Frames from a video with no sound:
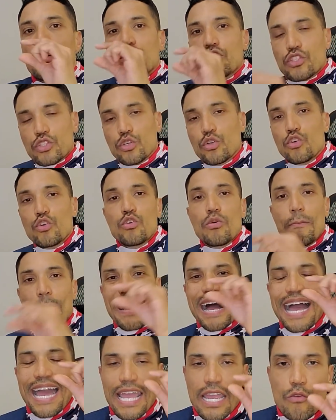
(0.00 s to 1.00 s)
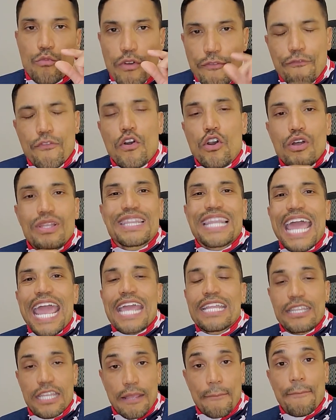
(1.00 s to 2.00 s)
to my referral
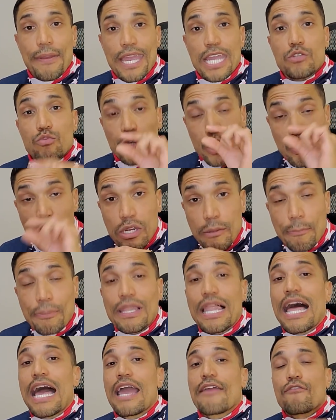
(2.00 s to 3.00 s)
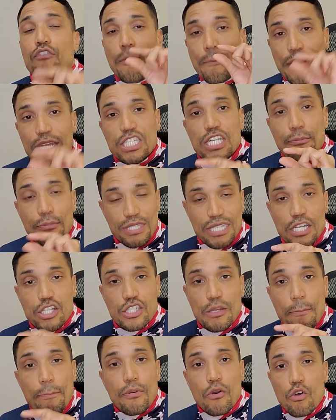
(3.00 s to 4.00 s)
landing page where you can apply for a Paycheck
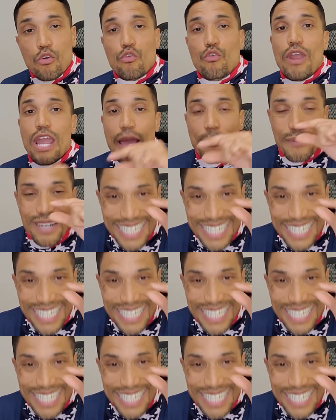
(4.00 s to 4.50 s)
Protection Program.